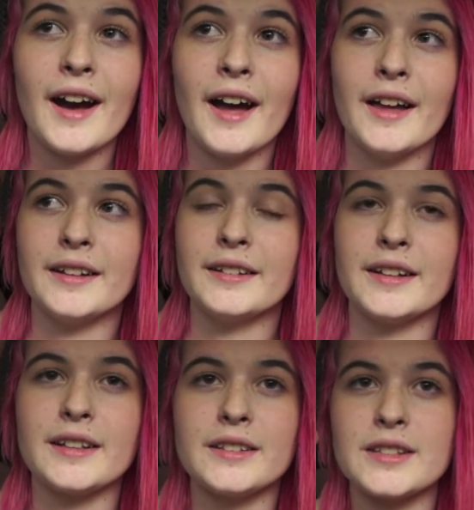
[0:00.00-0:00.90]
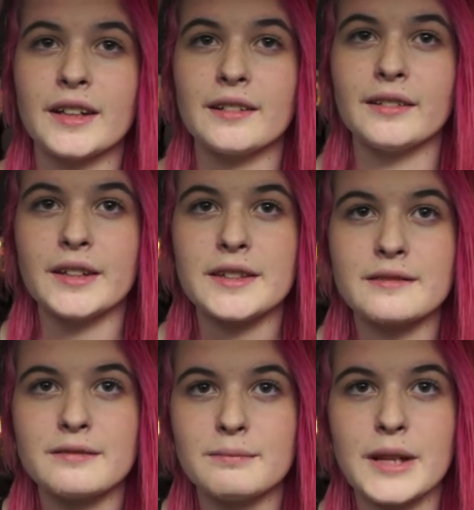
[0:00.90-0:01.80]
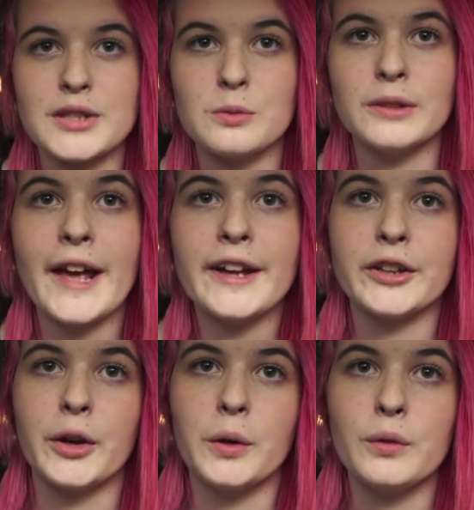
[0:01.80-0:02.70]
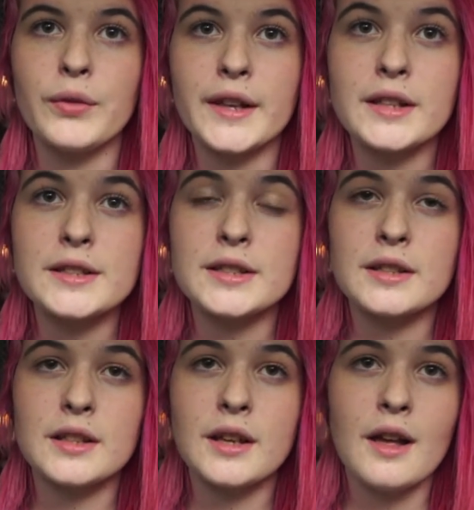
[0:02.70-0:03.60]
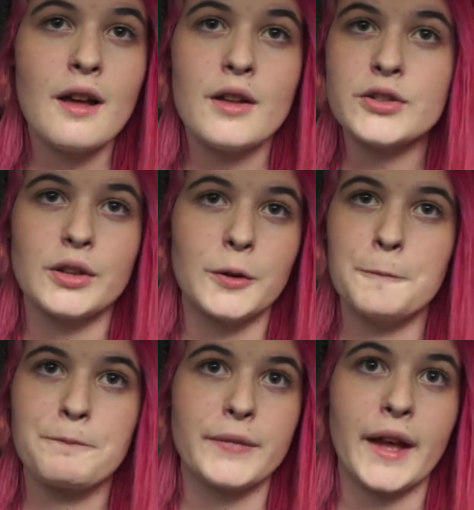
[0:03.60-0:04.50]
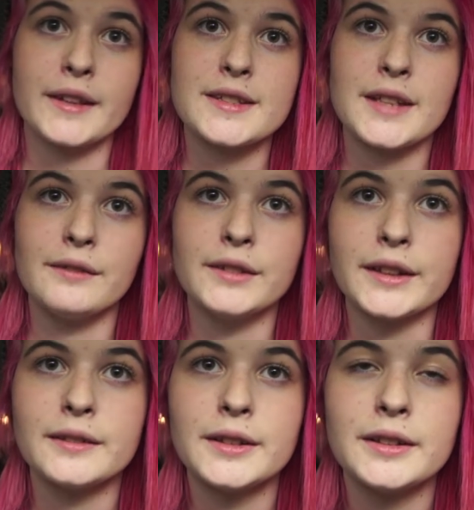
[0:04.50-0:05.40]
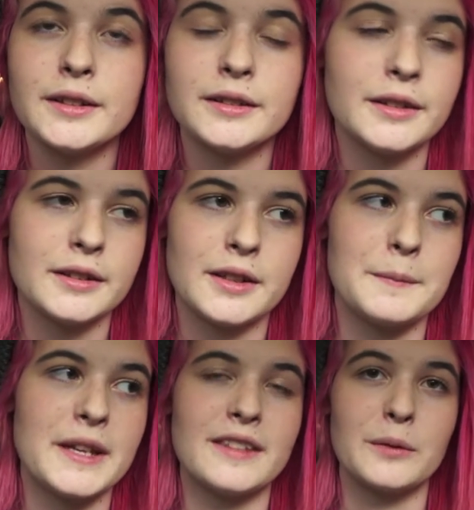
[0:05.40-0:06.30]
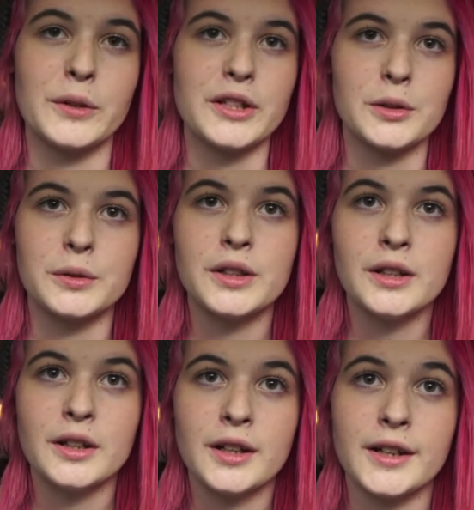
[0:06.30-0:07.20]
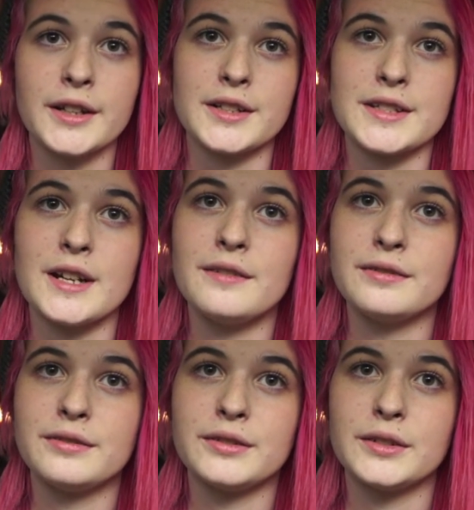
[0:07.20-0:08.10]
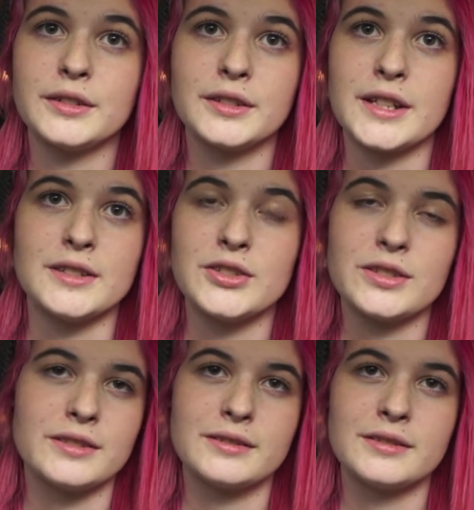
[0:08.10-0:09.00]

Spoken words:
and it just kind of makes you let go of things. So that's definitely a big thing. When you hurt yourself, it